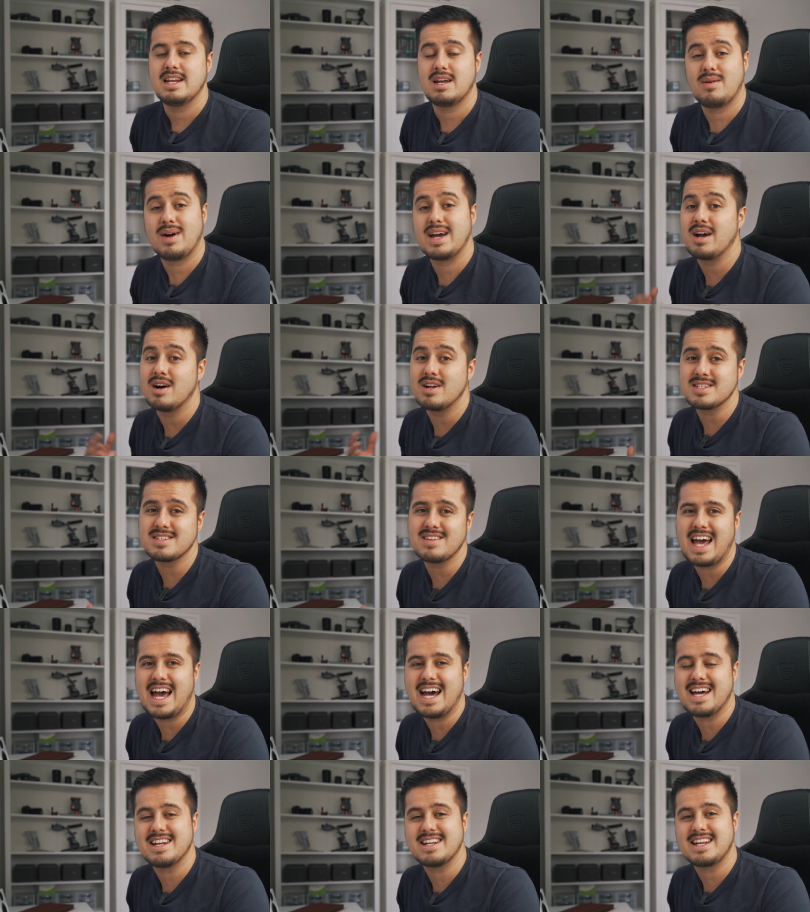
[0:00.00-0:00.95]
Now I also
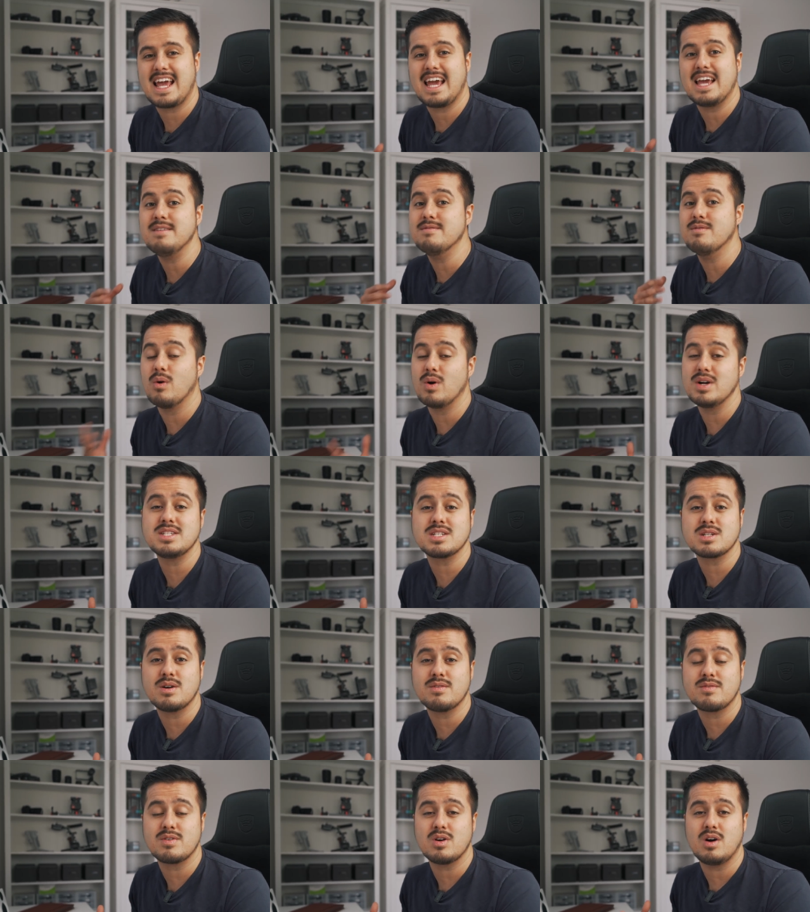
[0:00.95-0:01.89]
added a
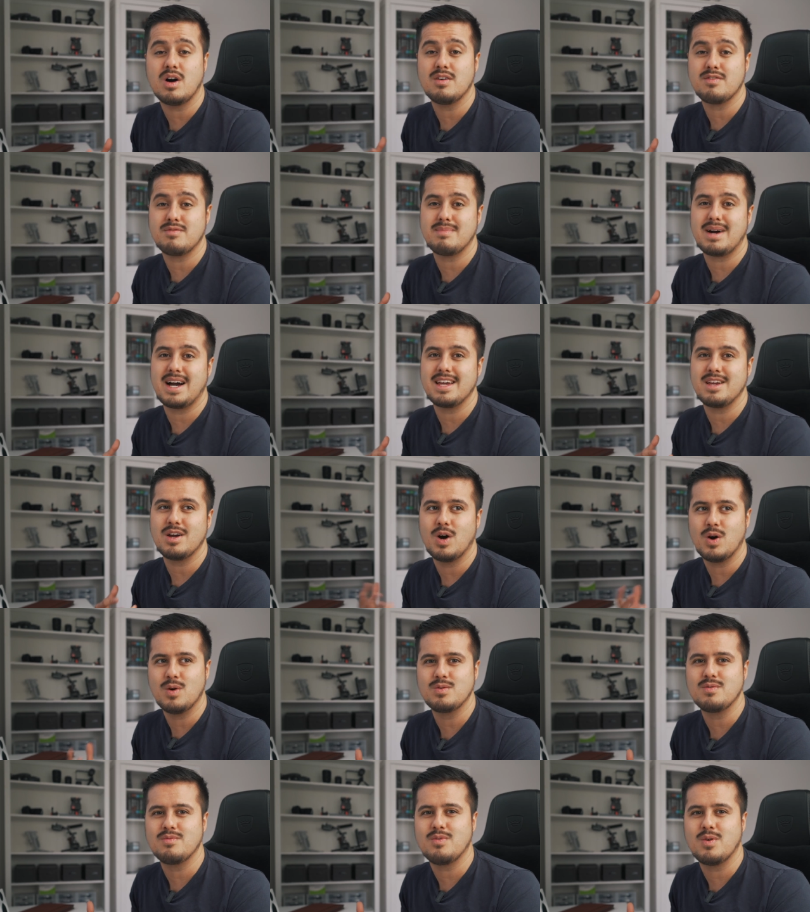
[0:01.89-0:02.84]
voiceover of my own